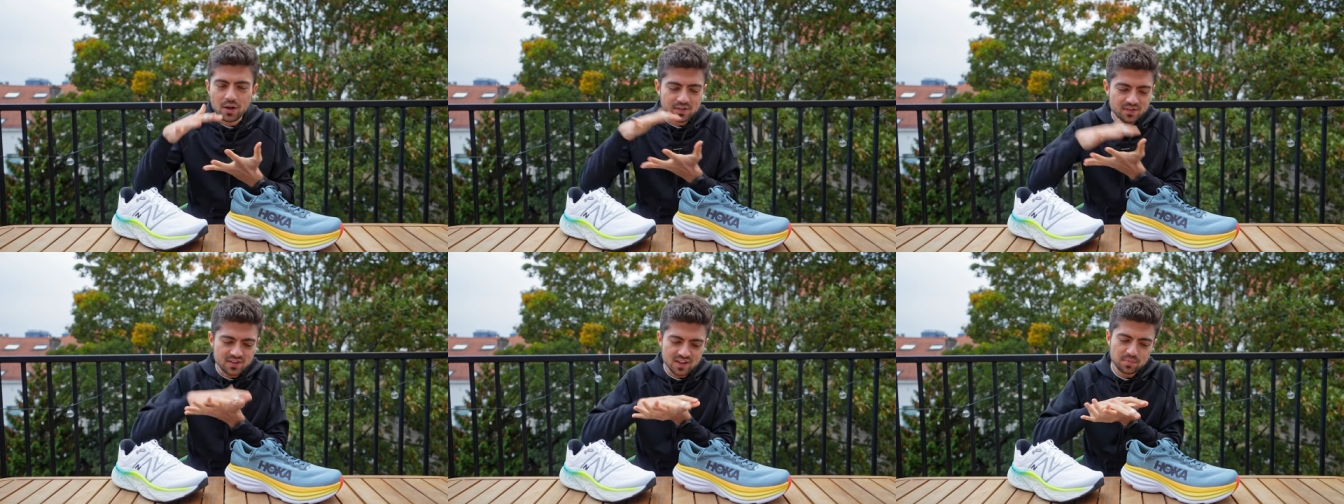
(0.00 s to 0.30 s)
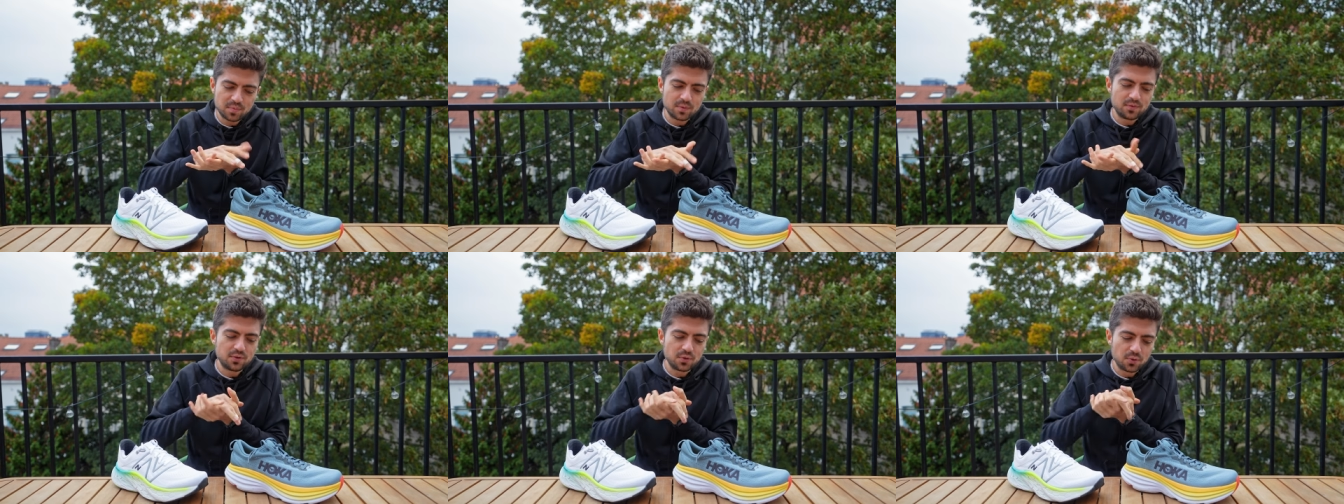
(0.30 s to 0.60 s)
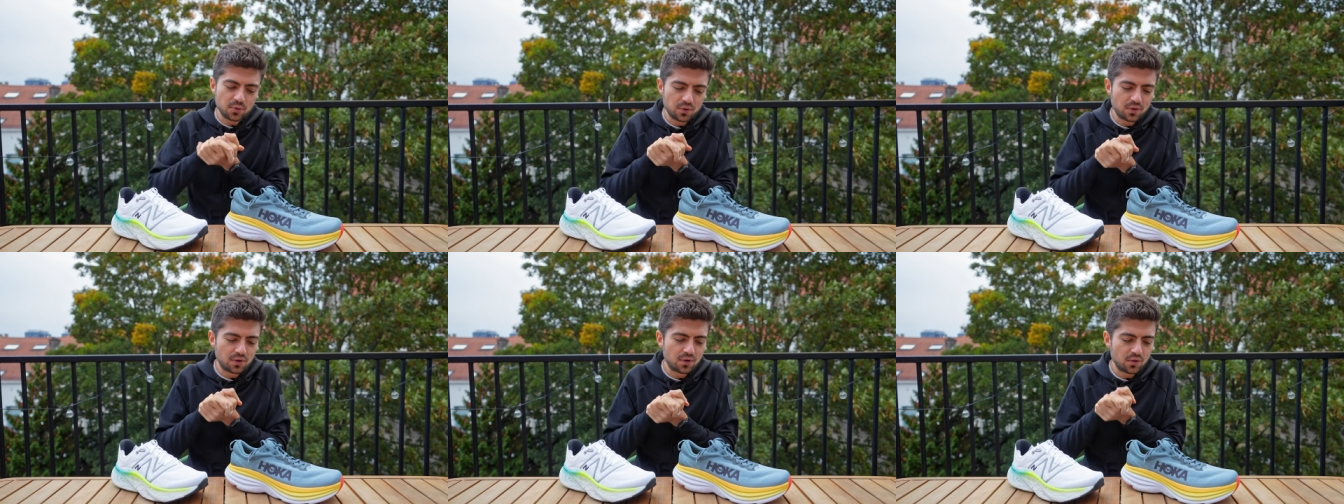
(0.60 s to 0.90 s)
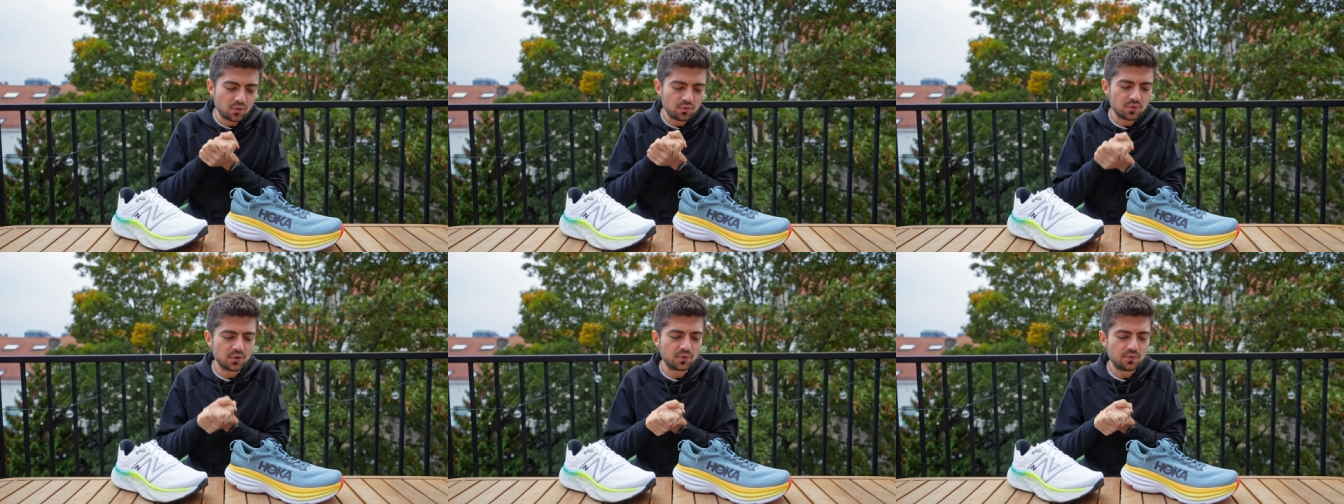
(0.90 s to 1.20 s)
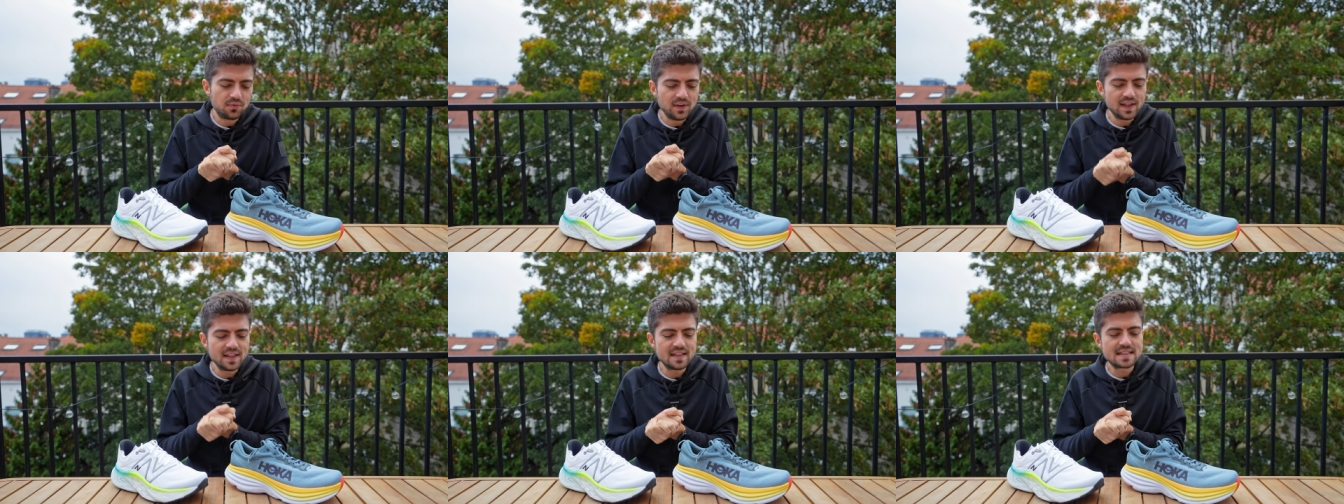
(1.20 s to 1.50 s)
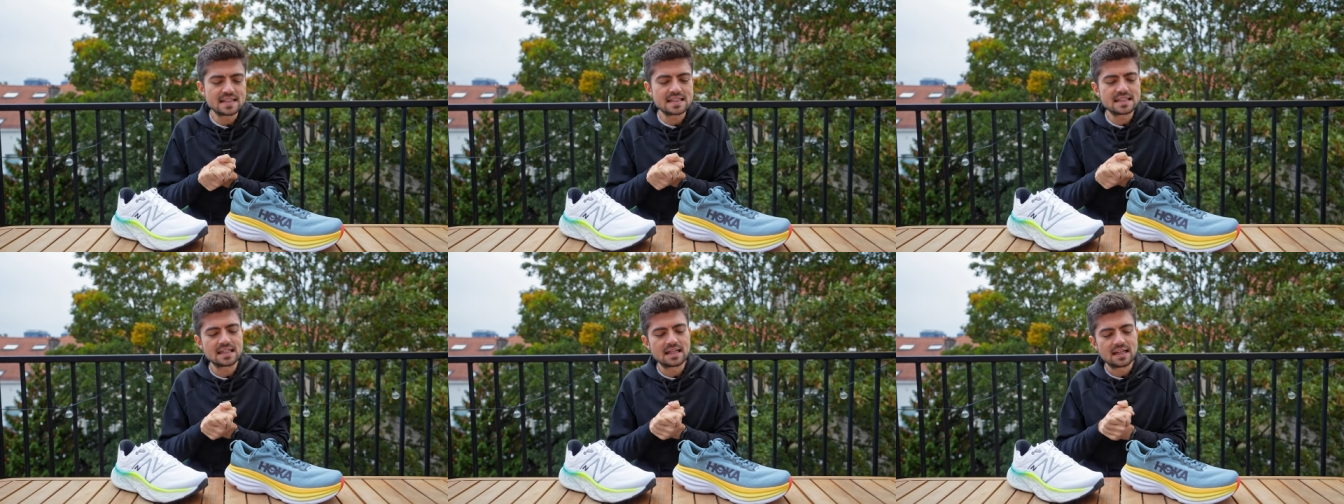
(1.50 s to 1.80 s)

on top of your feet.